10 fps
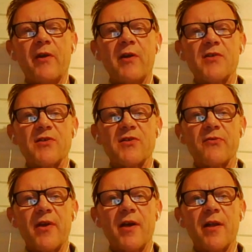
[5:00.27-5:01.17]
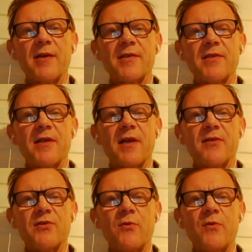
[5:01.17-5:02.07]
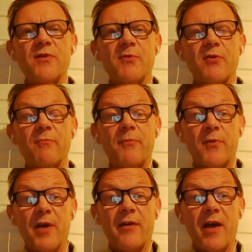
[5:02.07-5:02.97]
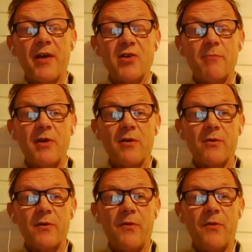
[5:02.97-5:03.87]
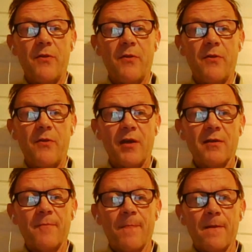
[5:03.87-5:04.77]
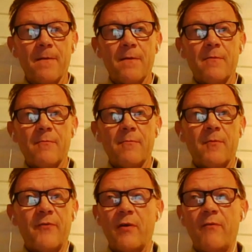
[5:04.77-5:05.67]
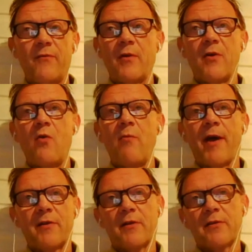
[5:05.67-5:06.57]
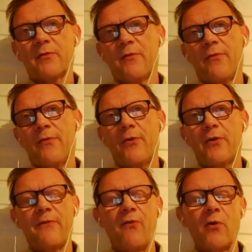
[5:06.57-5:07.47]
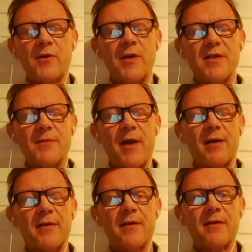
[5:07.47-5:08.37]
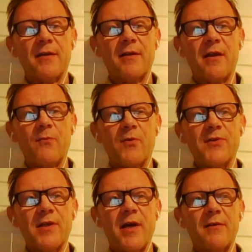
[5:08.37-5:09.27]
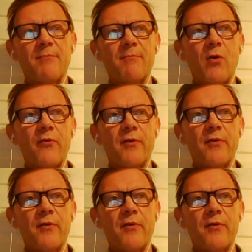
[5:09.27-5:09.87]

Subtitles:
villages realizes that tourism can actually be a good thing. If you go back to 30, 40 years back, then it was like more